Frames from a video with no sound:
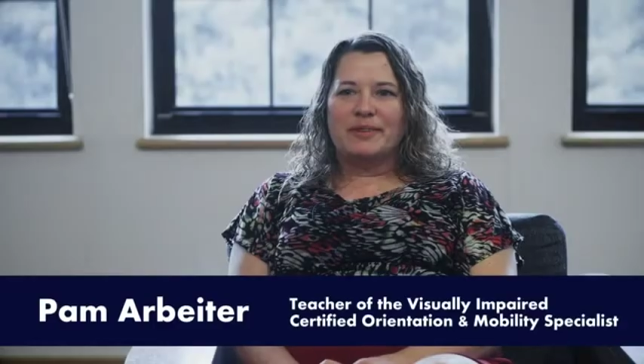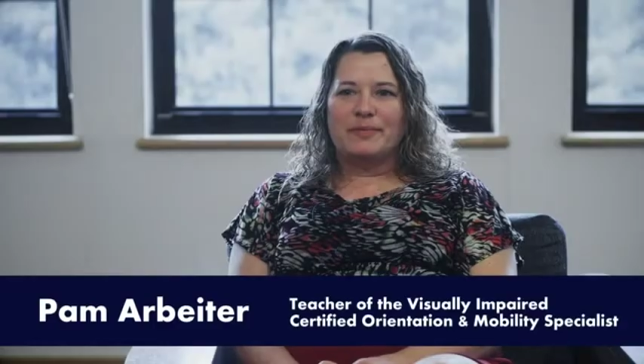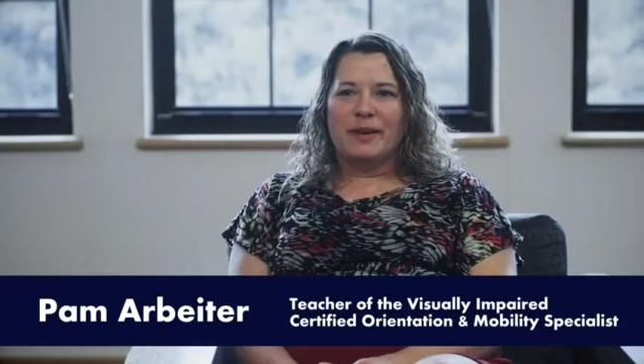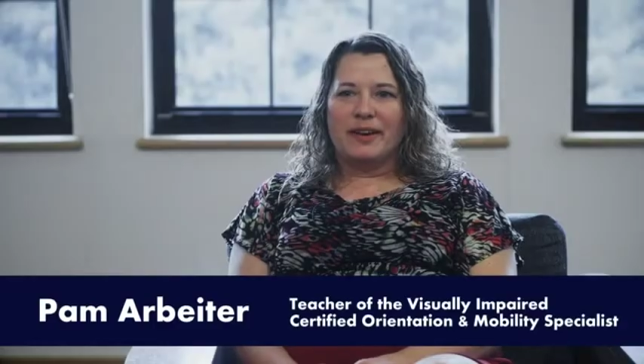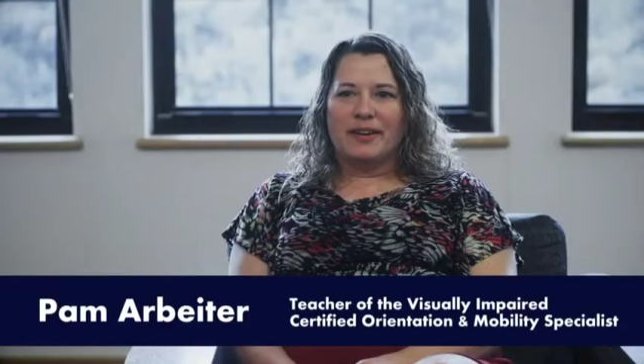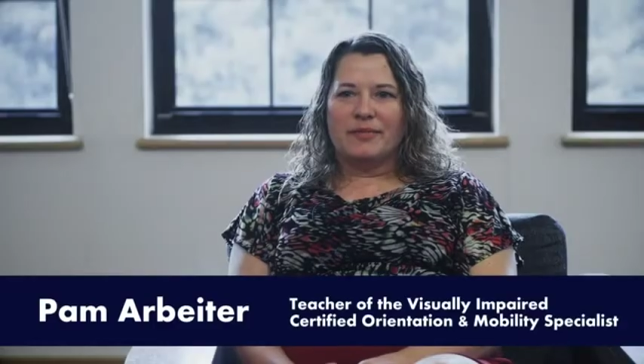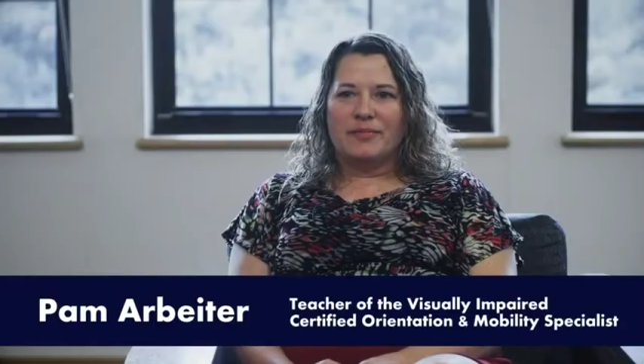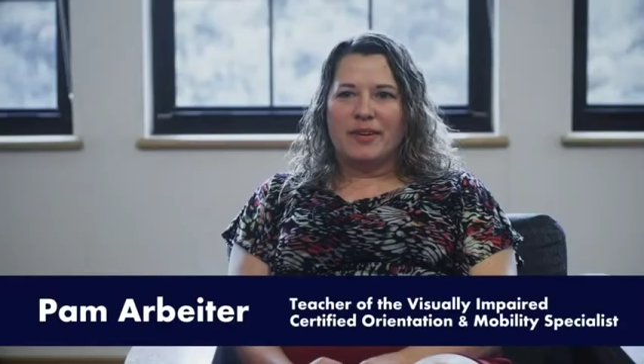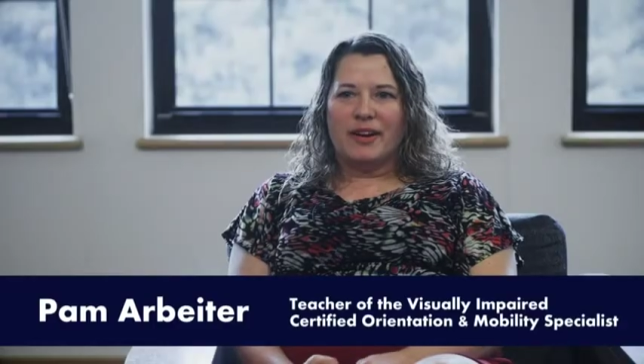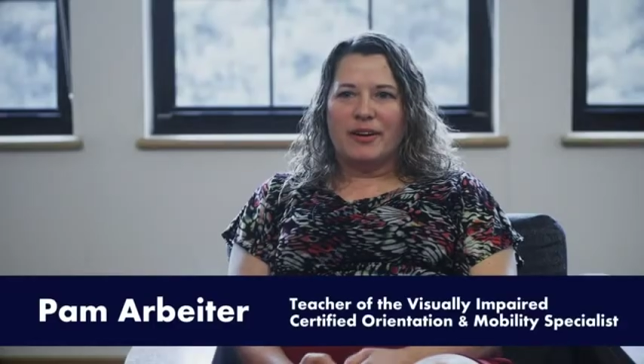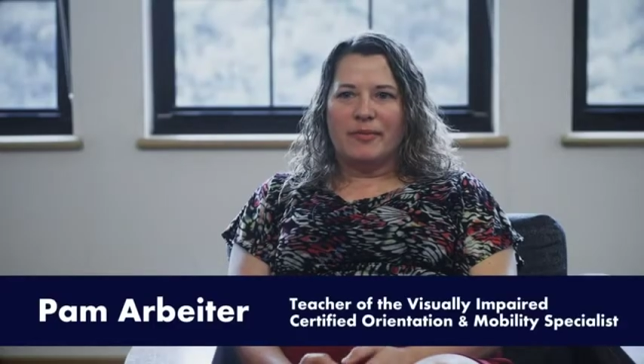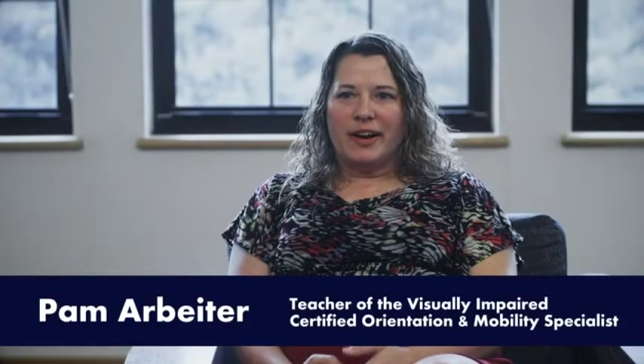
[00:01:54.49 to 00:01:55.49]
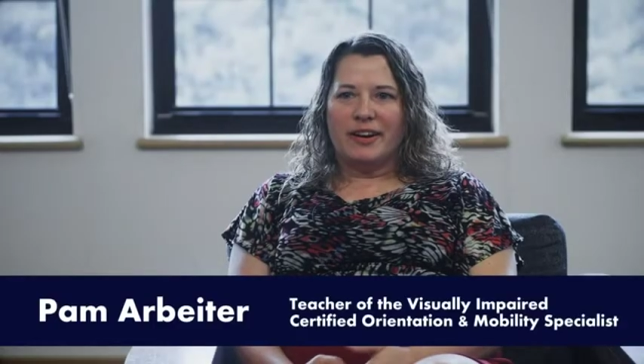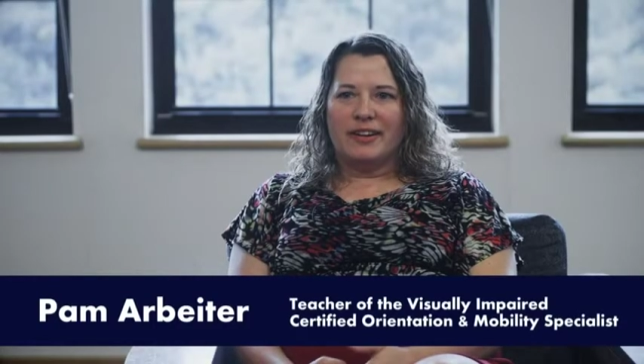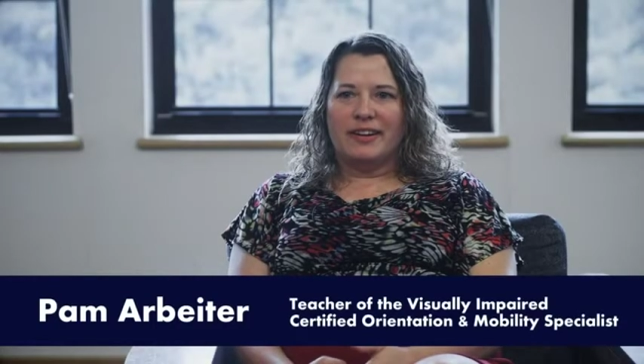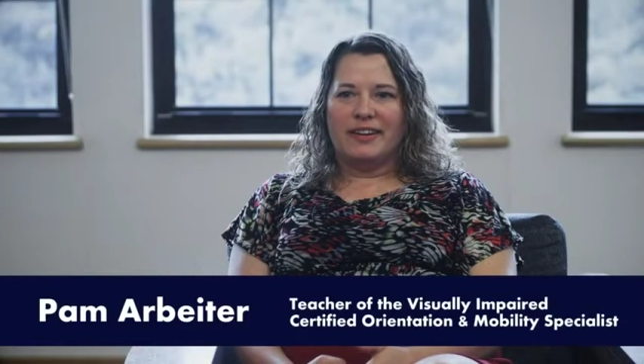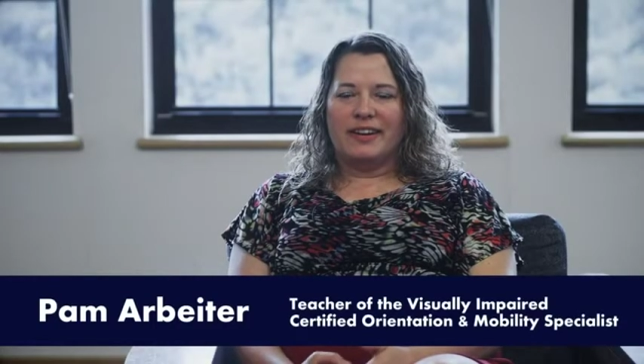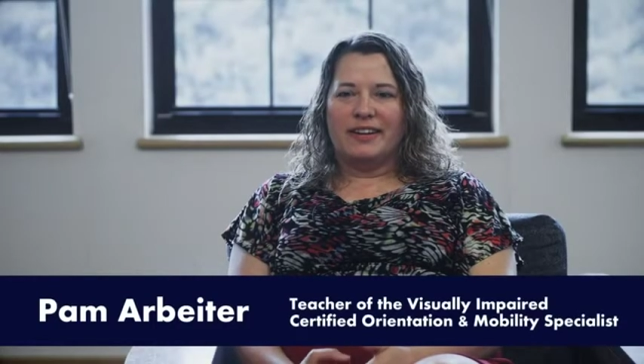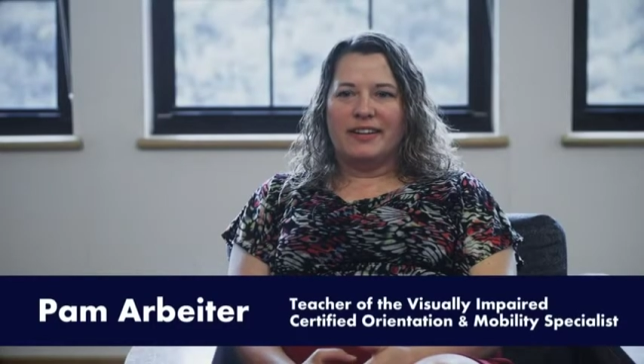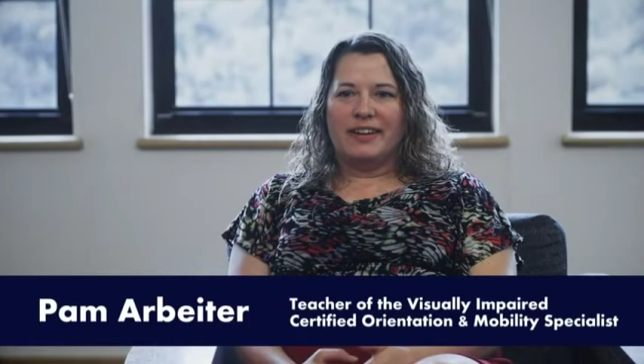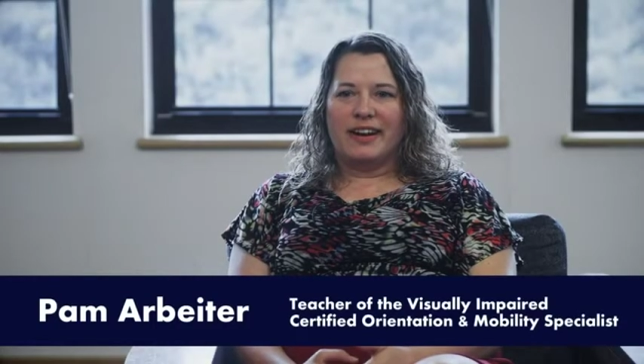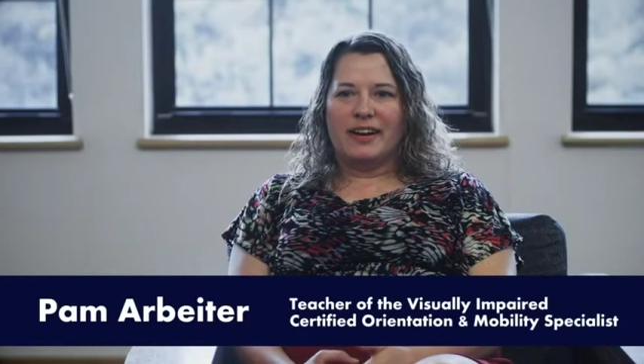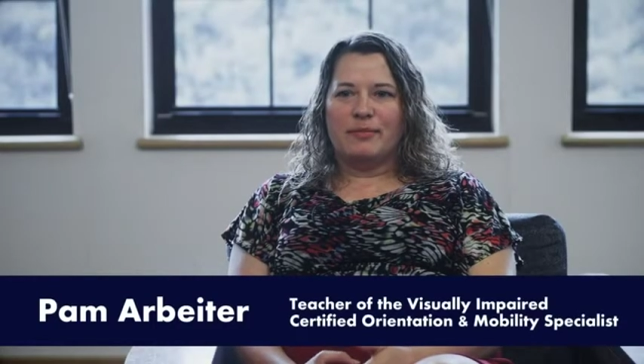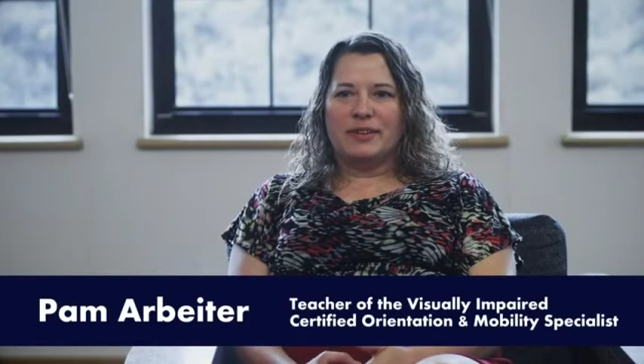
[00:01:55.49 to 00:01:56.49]
is Pam Arbeiter,
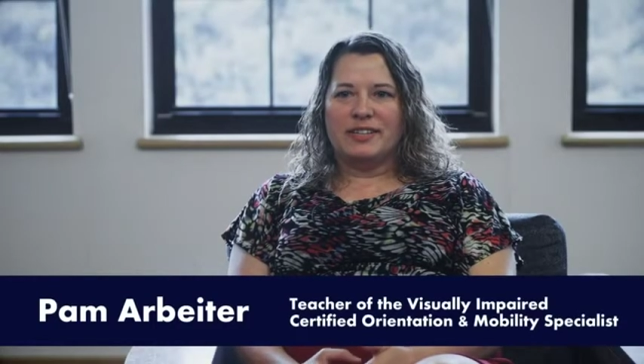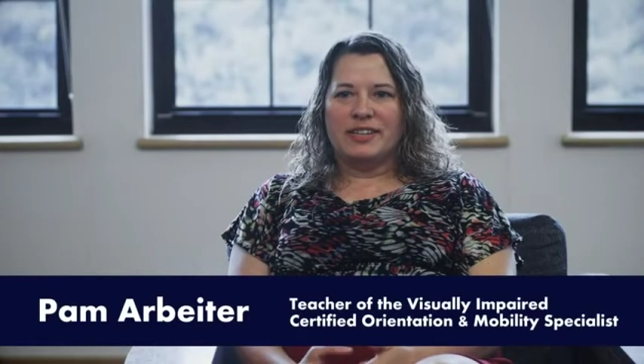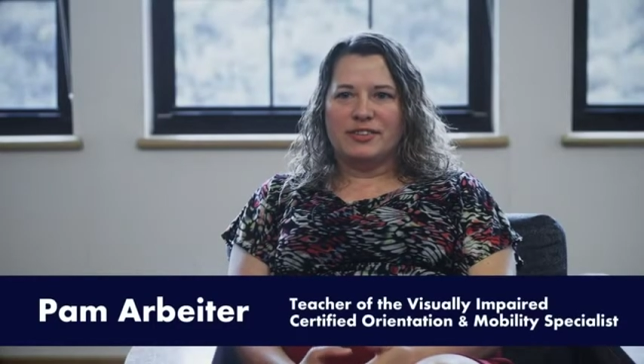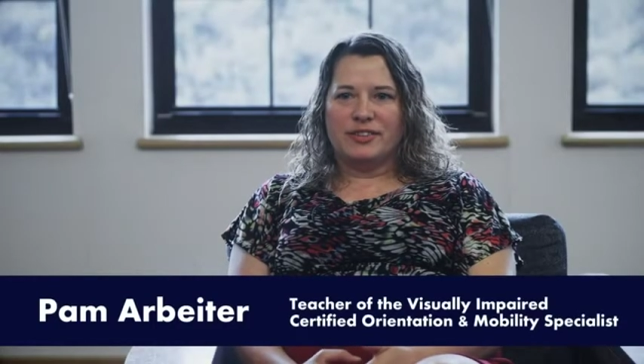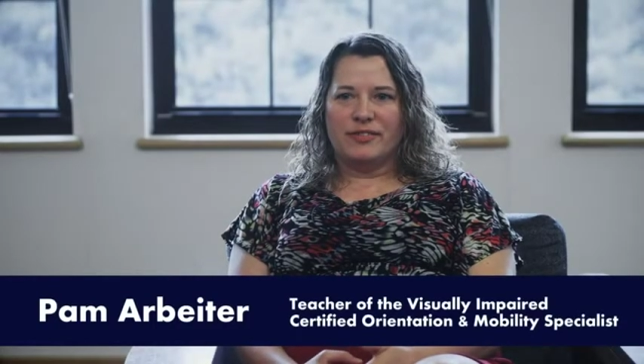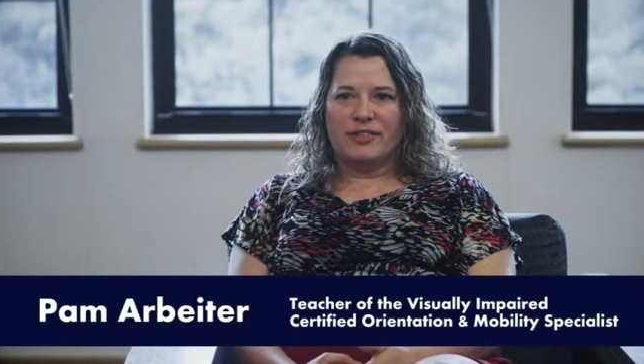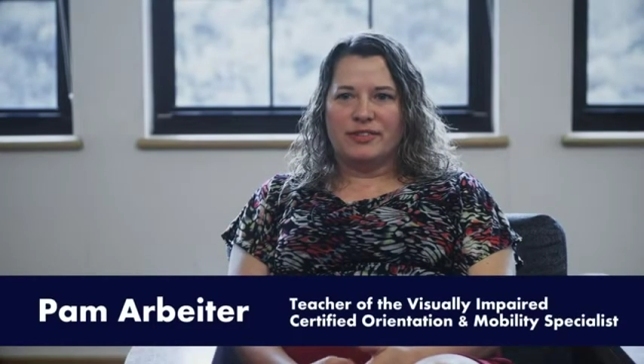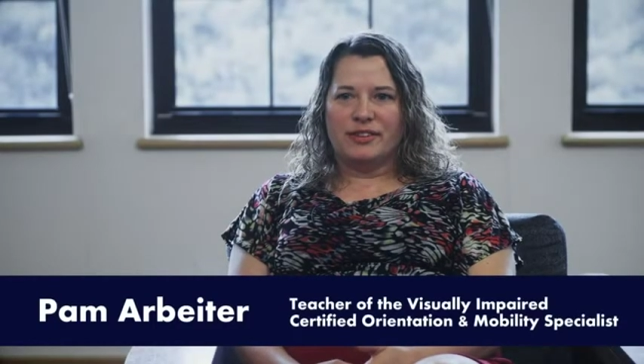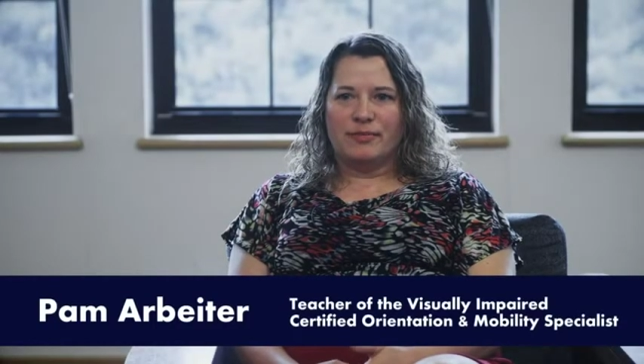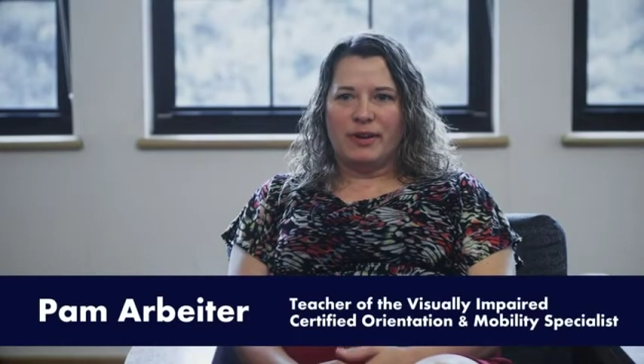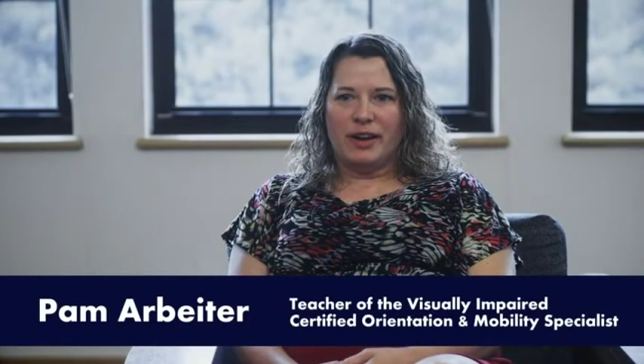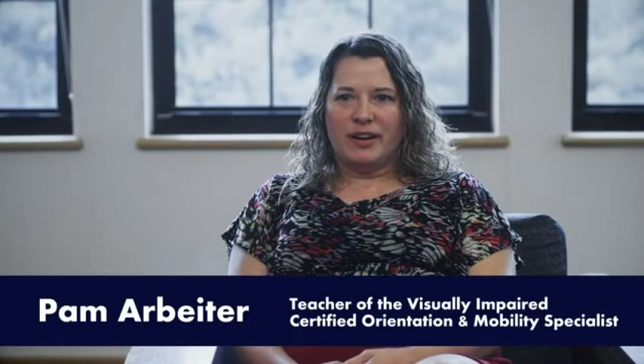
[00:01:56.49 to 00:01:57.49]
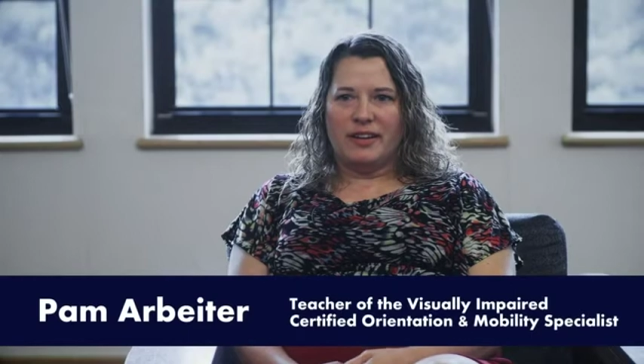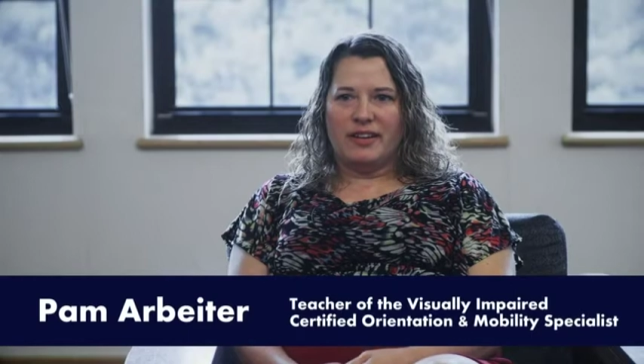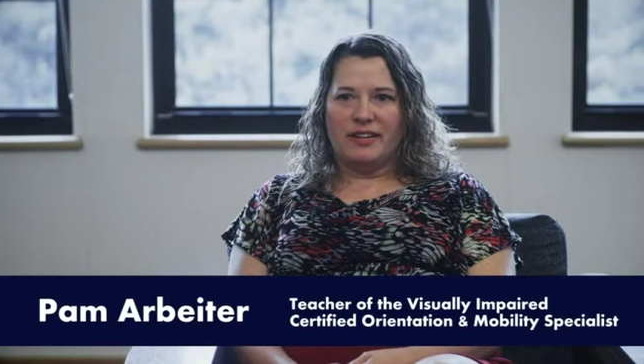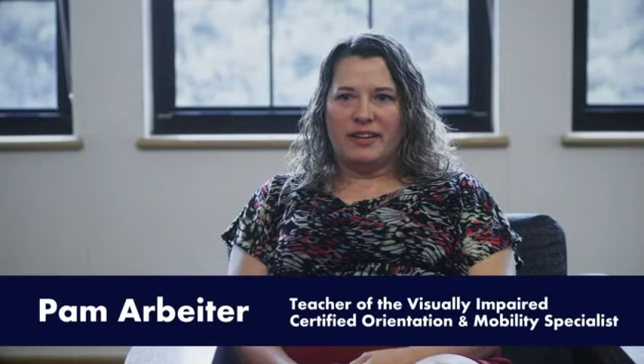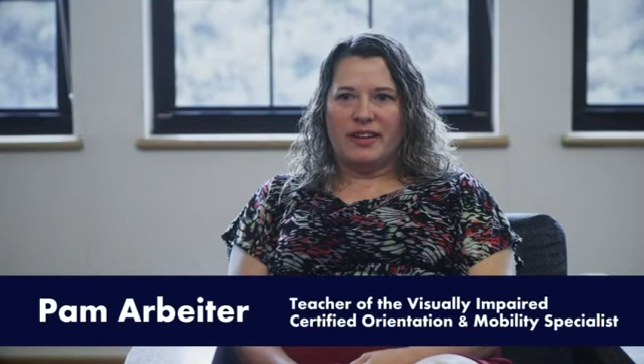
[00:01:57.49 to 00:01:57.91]
and I'm a teacher of the visually impaired